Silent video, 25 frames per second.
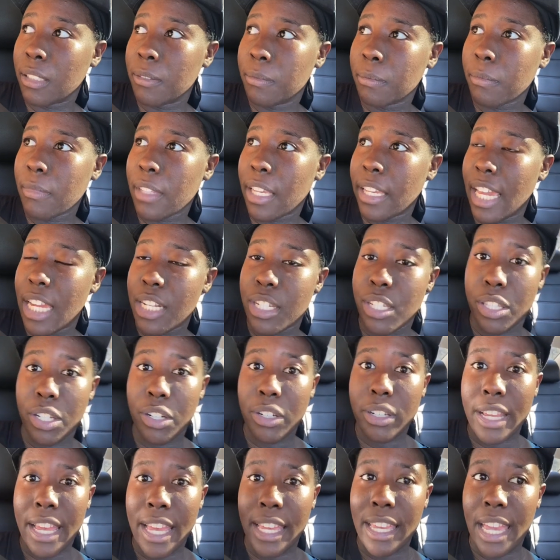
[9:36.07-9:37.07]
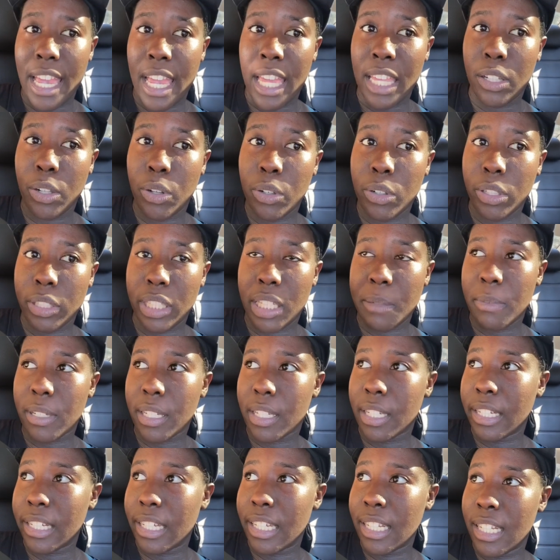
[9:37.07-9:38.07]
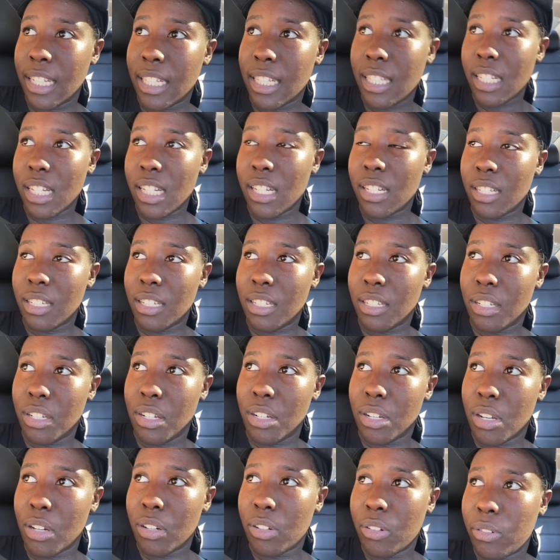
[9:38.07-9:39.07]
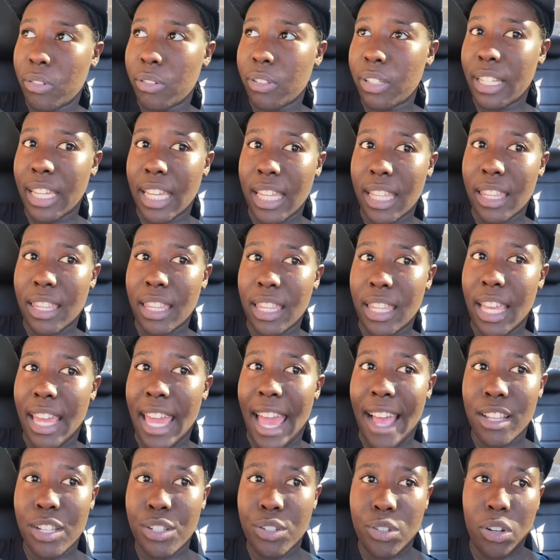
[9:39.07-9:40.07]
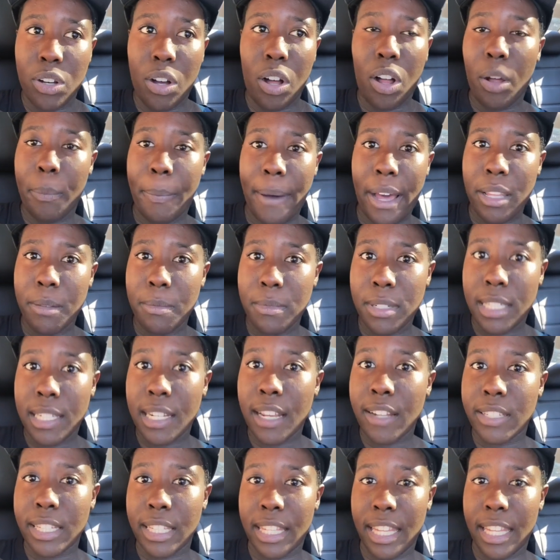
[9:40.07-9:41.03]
engaging their Yang gang locally, because it, you know, like, they had to do it all by themselves.